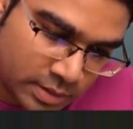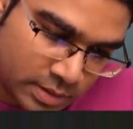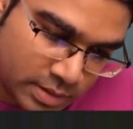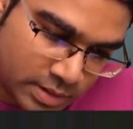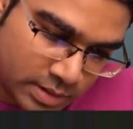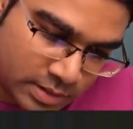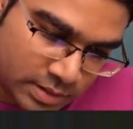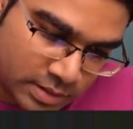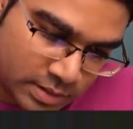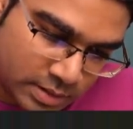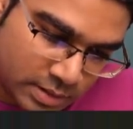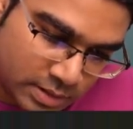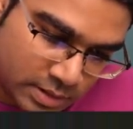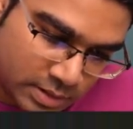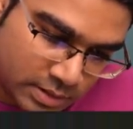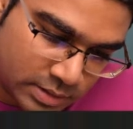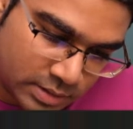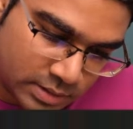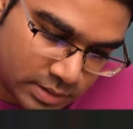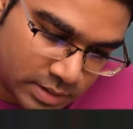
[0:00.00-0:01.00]
This
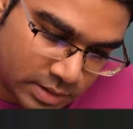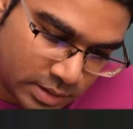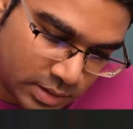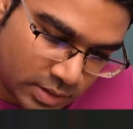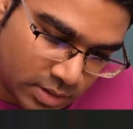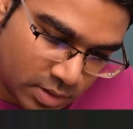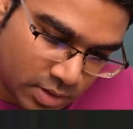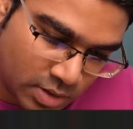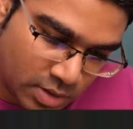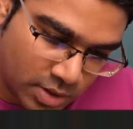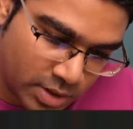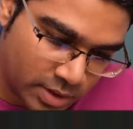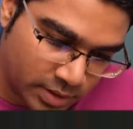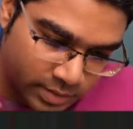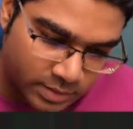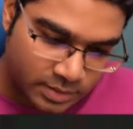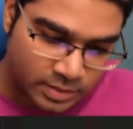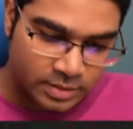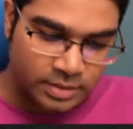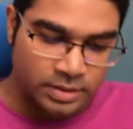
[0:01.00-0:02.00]
is the
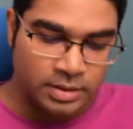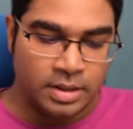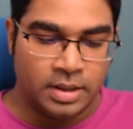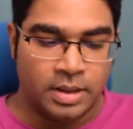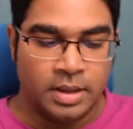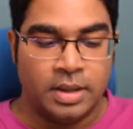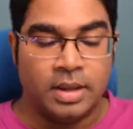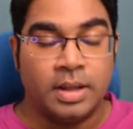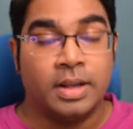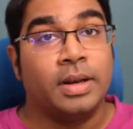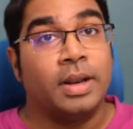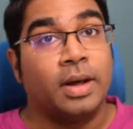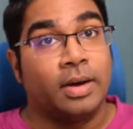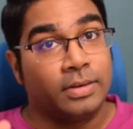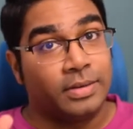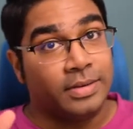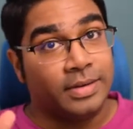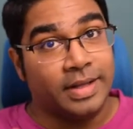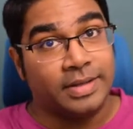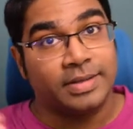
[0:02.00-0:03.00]
coil. Now,
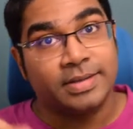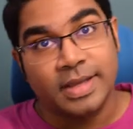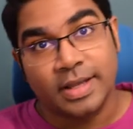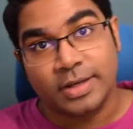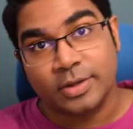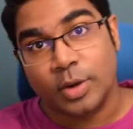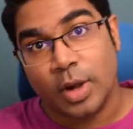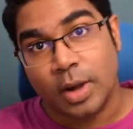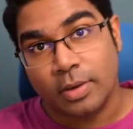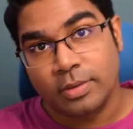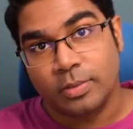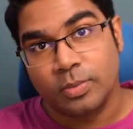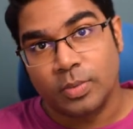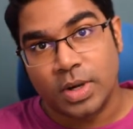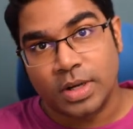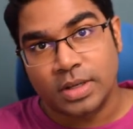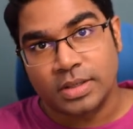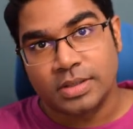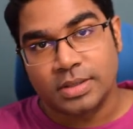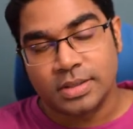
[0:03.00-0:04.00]
let's get to how it
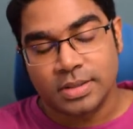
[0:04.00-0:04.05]
works.